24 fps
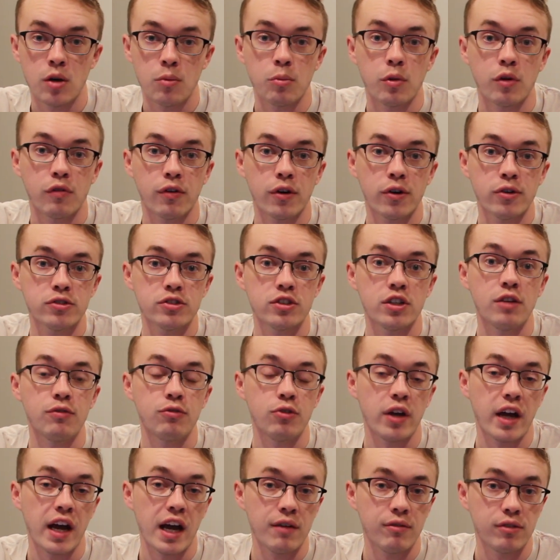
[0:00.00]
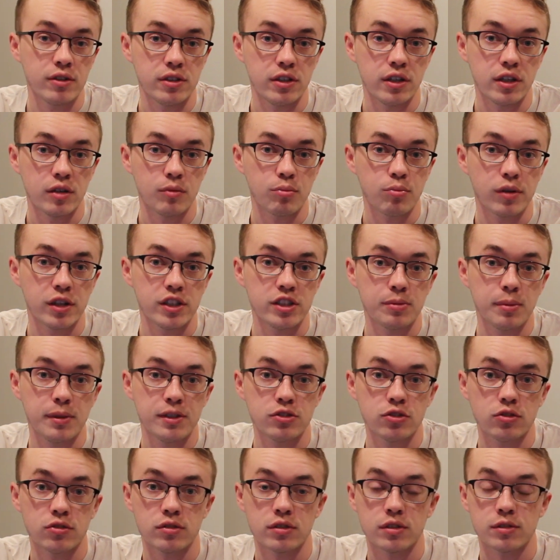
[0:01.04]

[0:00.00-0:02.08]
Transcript: But first, if you haven't yet, please be sure to